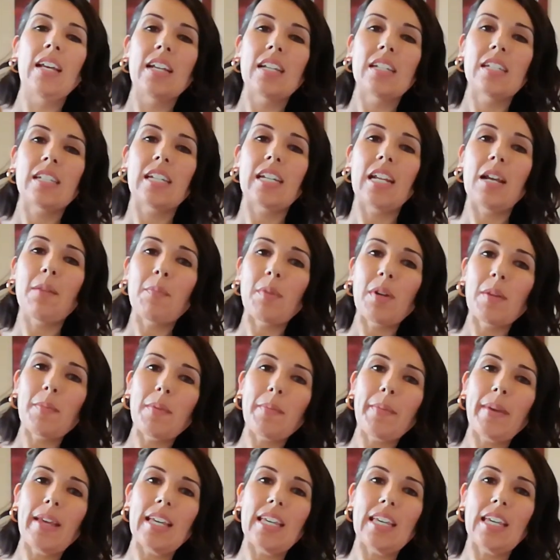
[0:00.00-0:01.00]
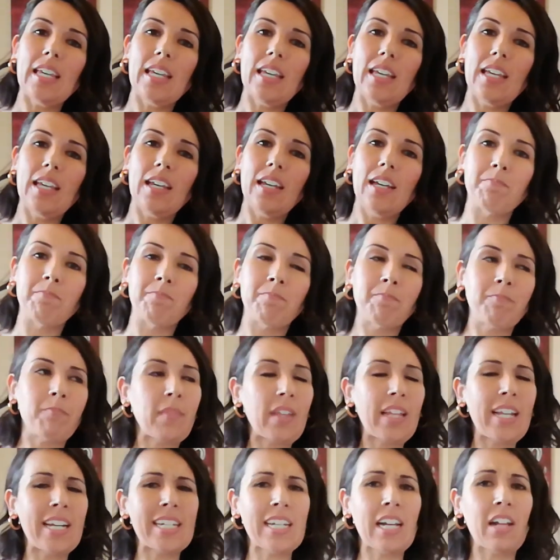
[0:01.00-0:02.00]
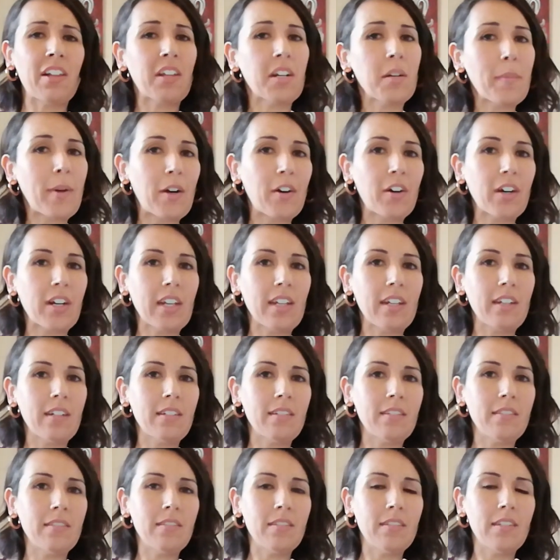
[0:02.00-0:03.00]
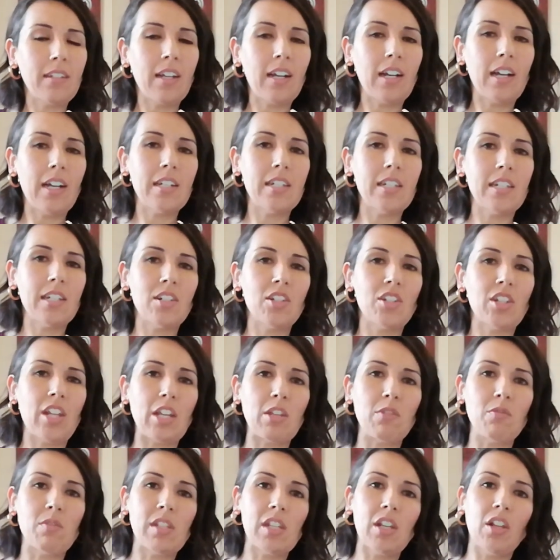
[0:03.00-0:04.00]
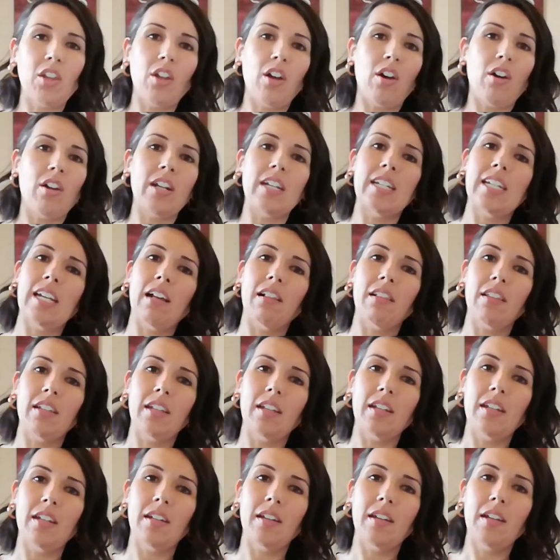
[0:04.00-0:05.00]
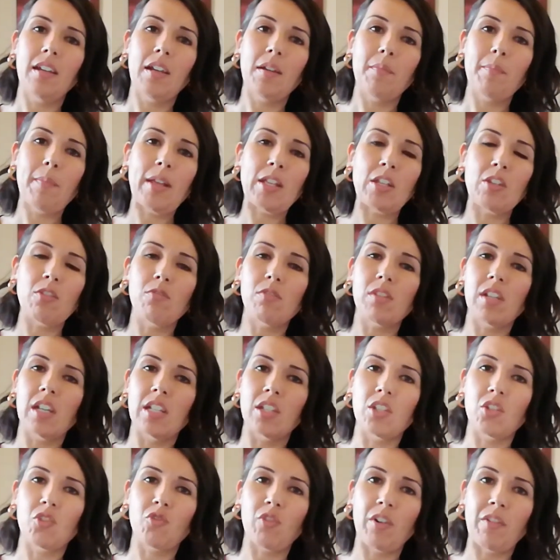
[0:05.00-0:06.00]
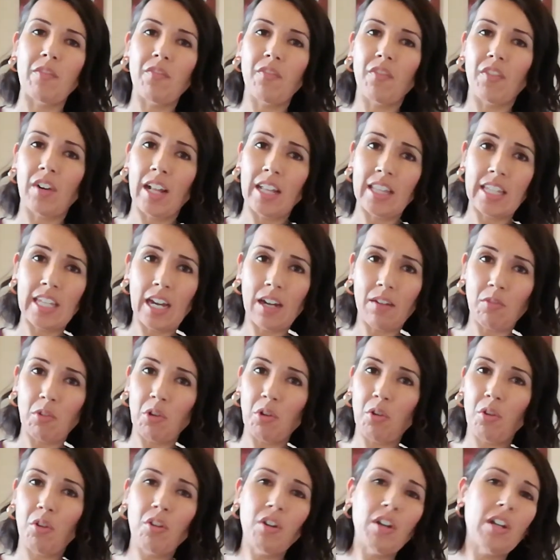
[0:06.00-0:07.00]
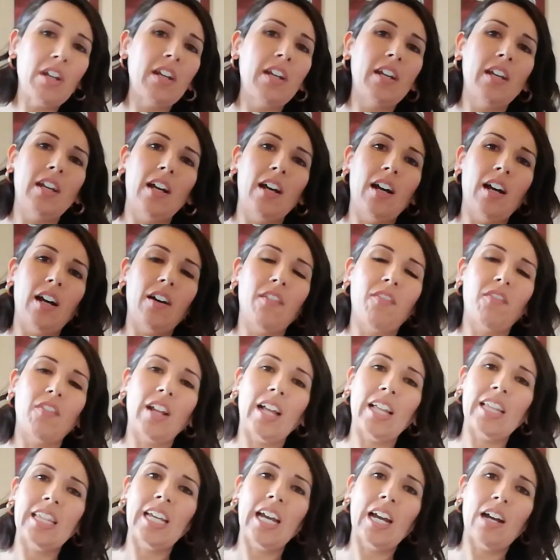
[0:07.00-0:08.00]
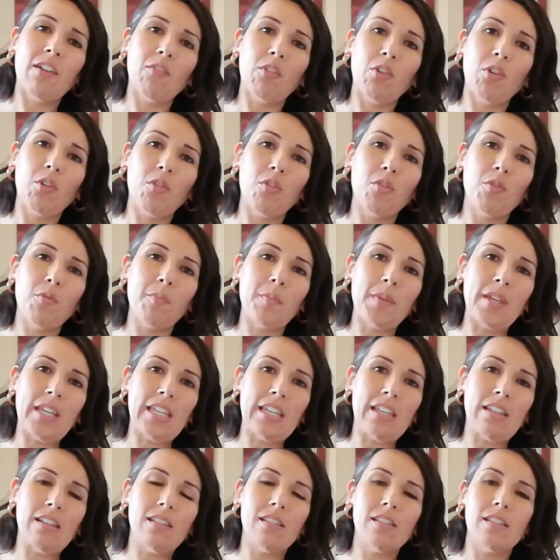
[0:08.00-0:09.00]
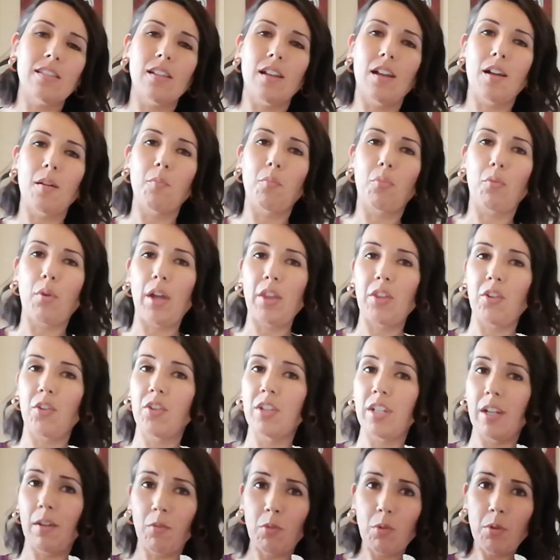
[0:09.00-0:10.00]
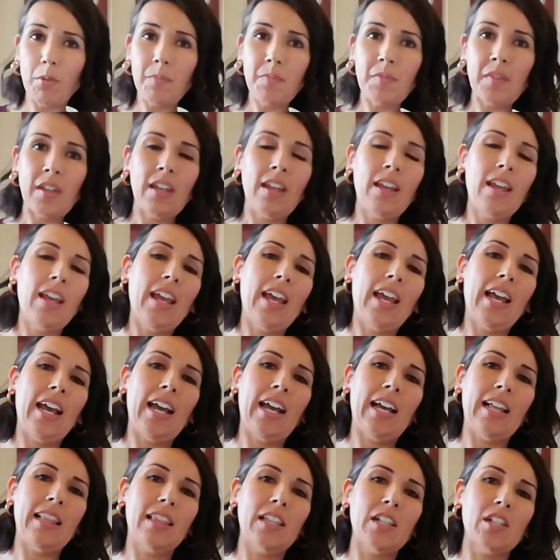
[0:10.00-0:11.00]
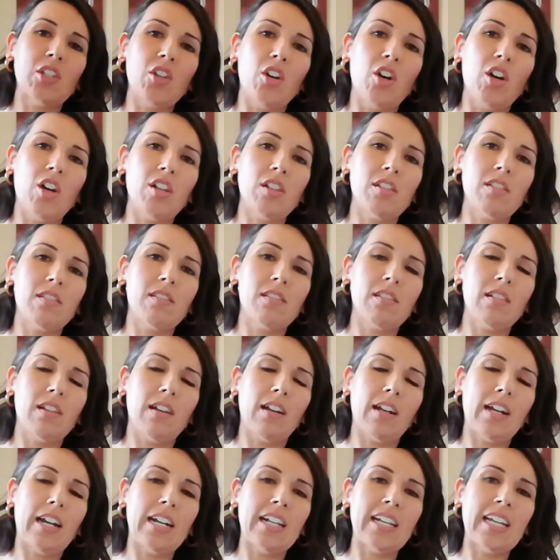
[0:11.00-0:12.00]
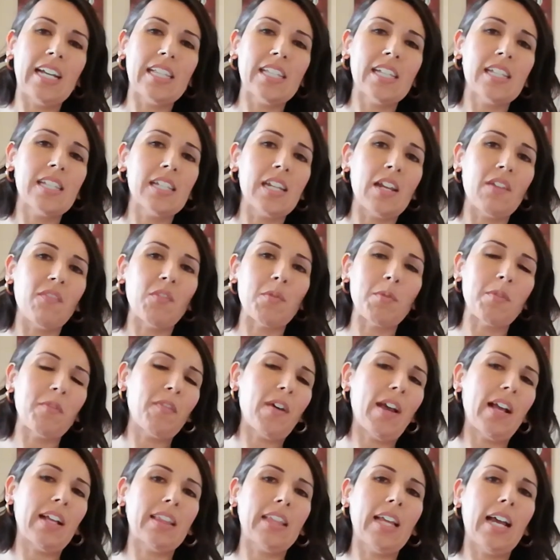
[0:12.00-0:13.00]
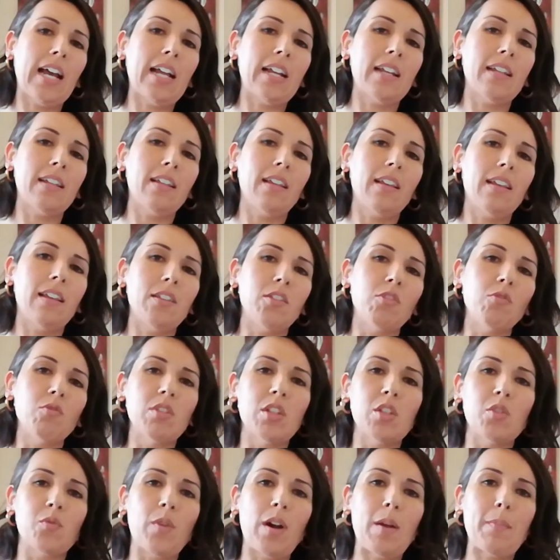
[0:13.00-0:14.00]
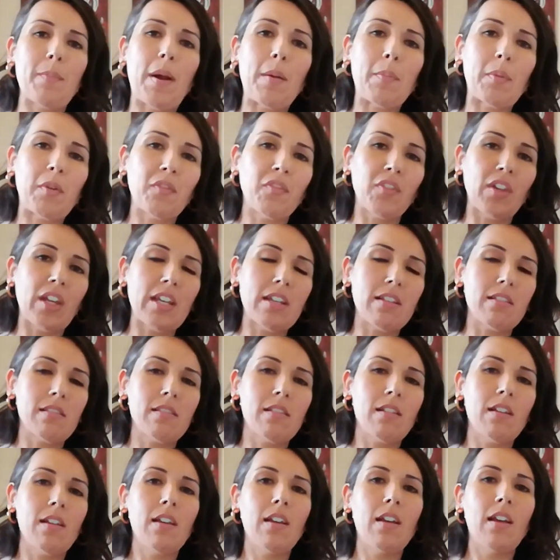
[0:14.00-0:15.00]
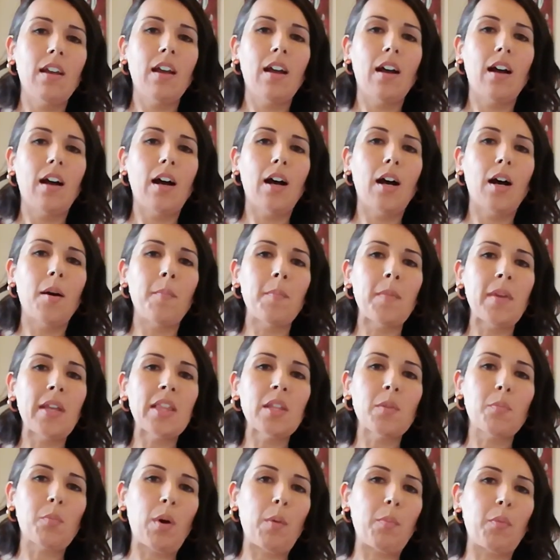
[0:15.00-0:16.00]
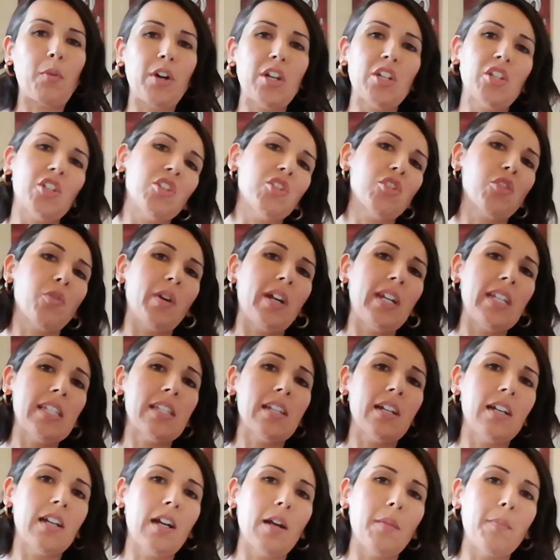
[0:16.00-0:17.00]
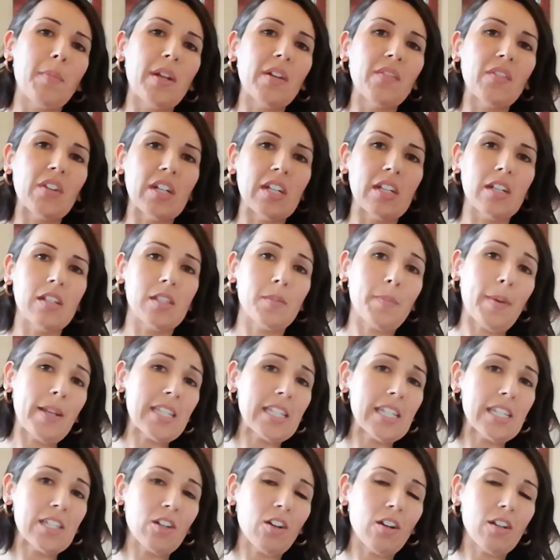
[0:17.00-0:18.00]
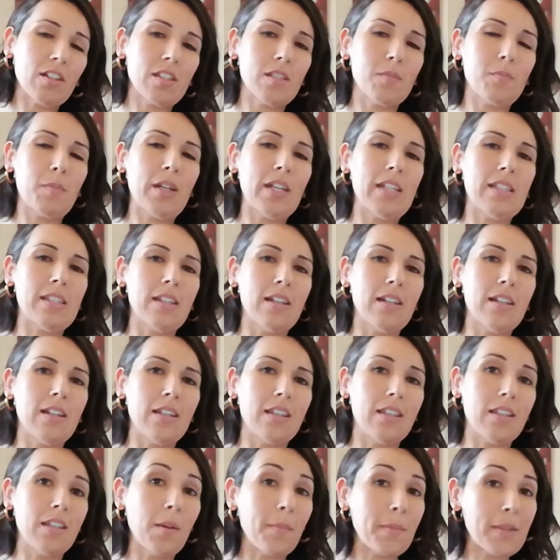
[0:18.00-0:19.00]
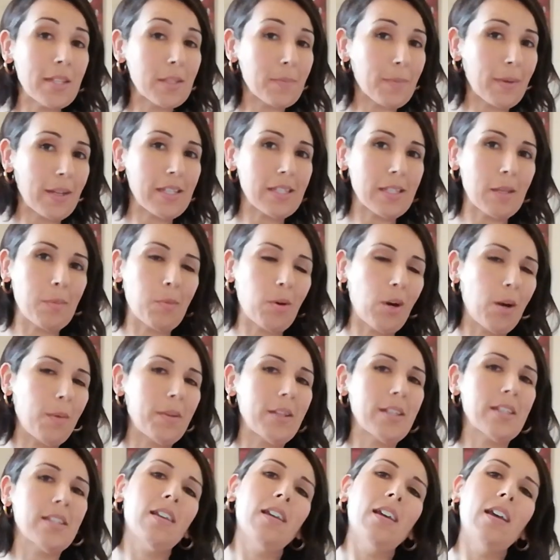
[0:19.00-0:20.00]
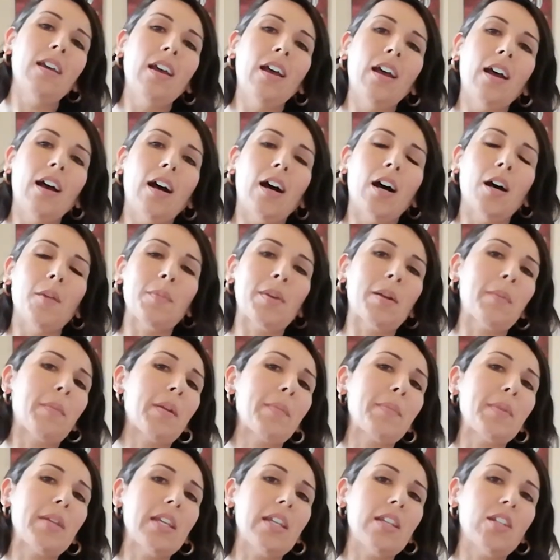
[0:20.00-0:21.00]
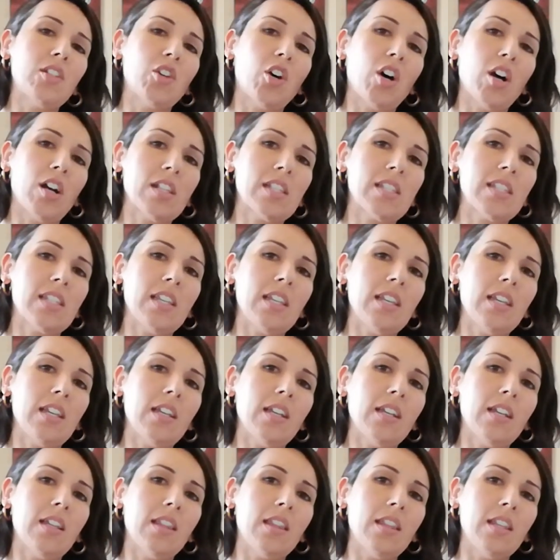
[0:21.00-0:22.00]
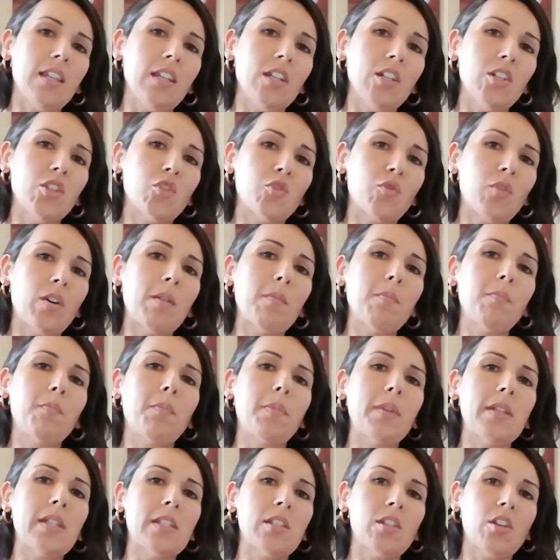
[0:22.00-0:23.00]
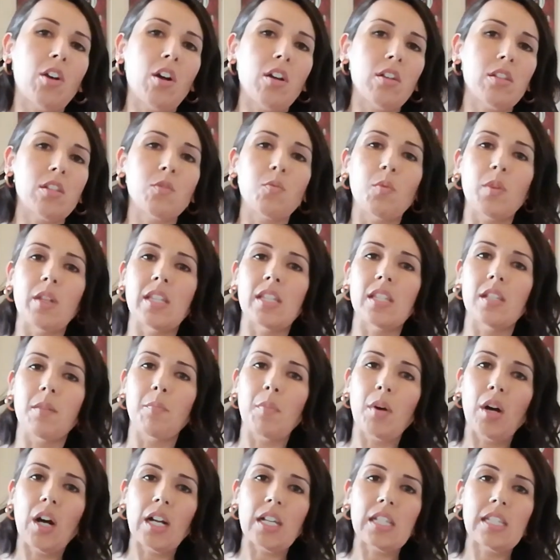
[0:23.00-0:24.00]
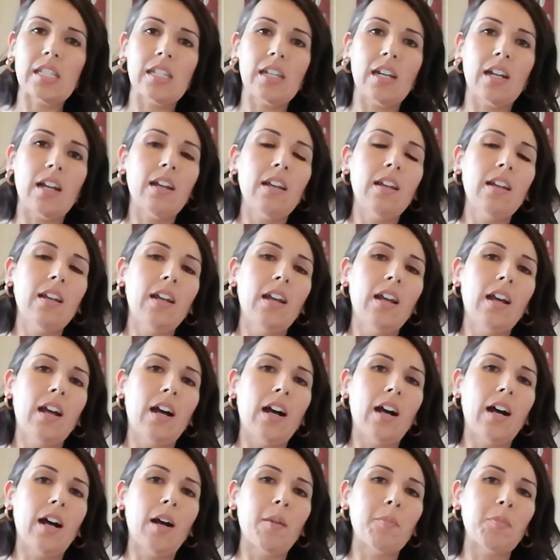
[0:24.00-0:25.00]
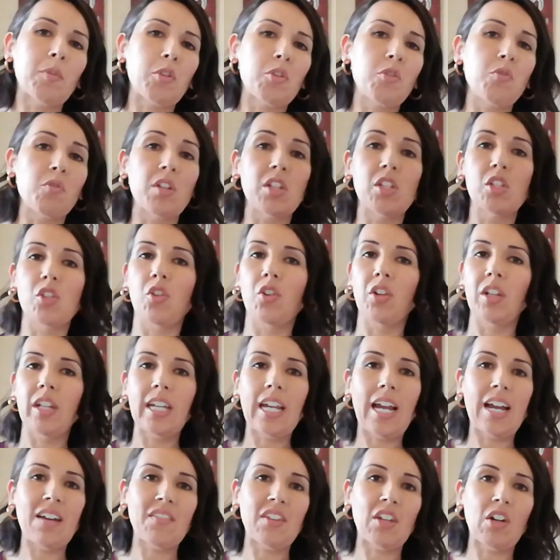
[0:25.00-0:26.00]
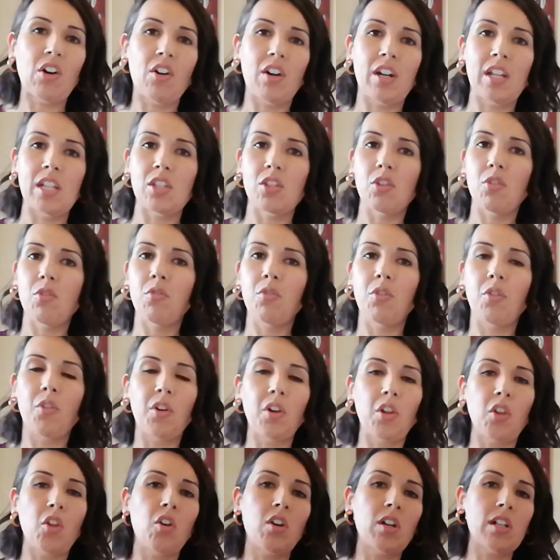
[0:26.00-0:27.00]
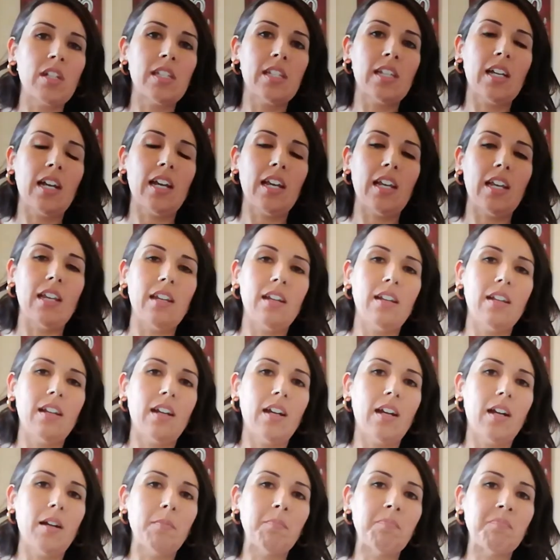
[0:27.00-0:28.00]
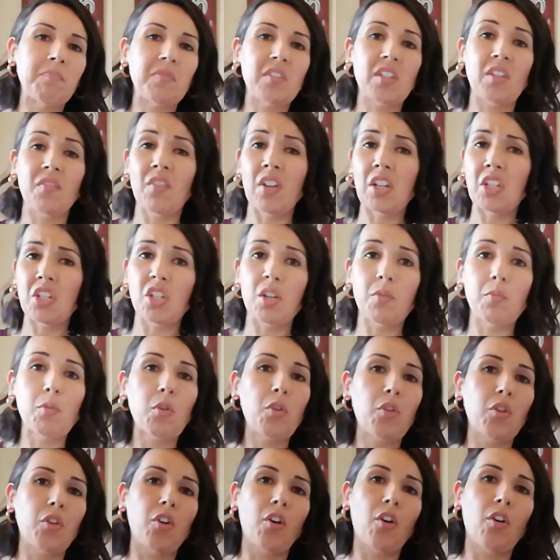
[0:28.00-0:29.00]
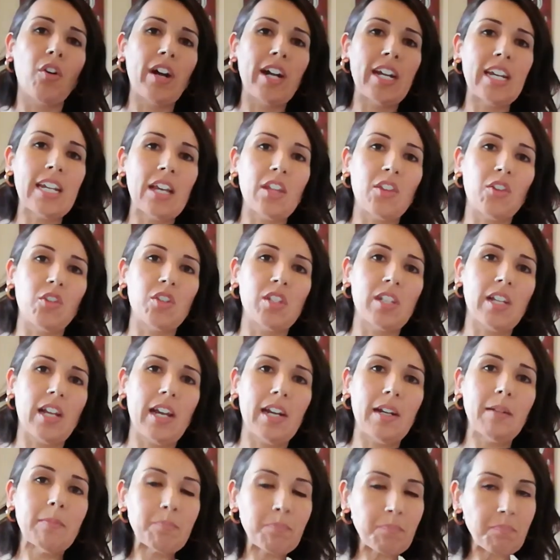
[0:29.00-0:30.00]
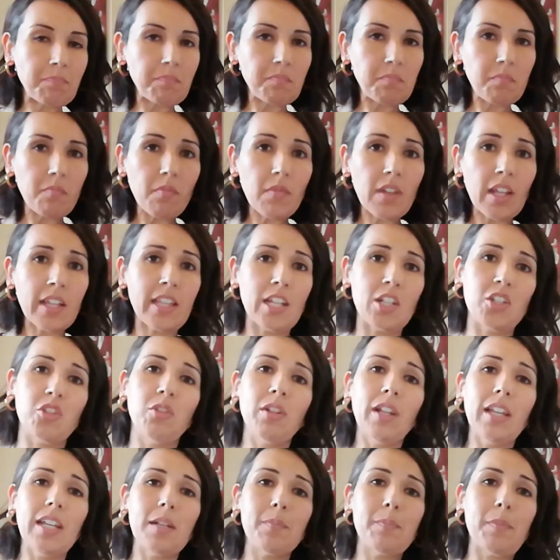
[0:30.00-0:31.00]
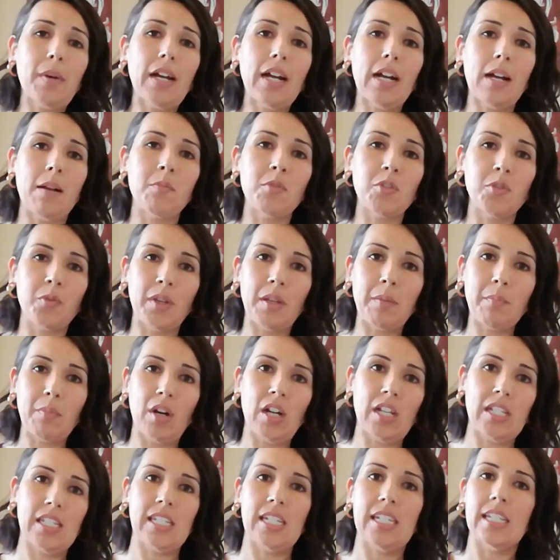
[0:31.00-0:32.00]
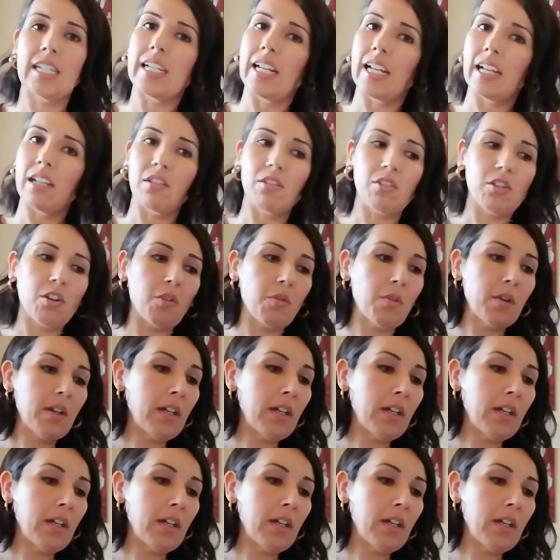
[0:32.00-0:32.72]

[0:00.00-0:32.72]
Today I'm going to be making an Italian-American dish that you see a lot on Italian menus. It's shrimp Fra Diavolo. Fra Diavolo means brother devil, and the sauce kind of gets its name from the fact that it uses red pepper flakes in the preparation, so it is a bit of a spicy sauce, but it's a yummy spice, I promise. And I'm going to be tossing the shrimp and sauce with some pasta. Though you could certainly have it on its own or alongside some vegetable or any other side that you'd like, but I'm doing pasta today. So